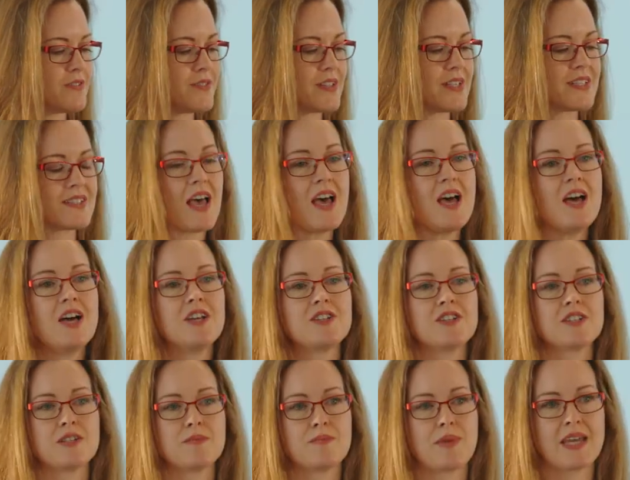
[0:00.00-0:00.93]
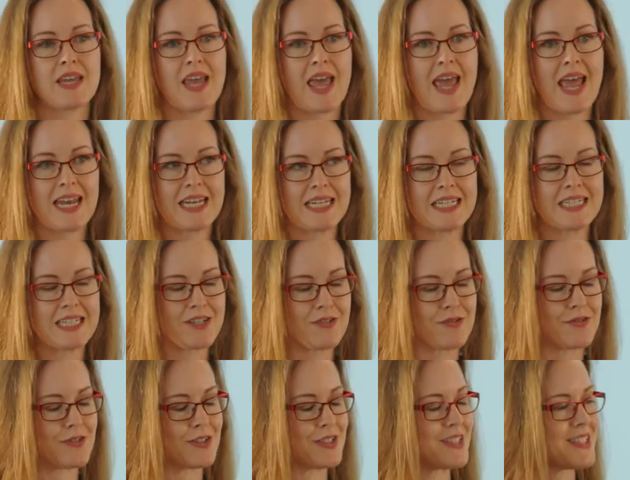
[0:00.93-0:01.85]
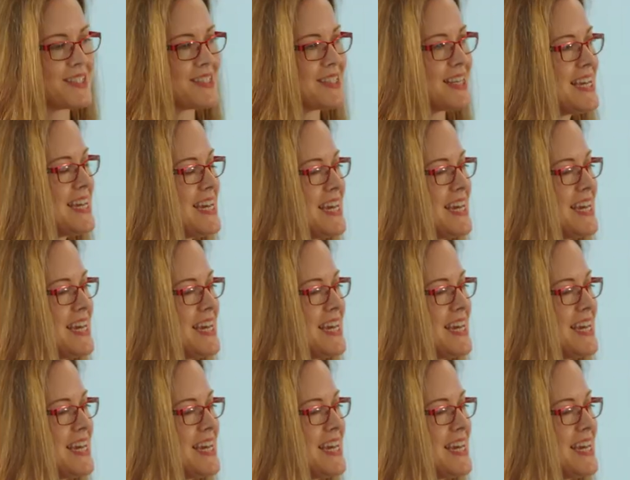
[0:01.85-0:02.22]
of this. Does it make any difference?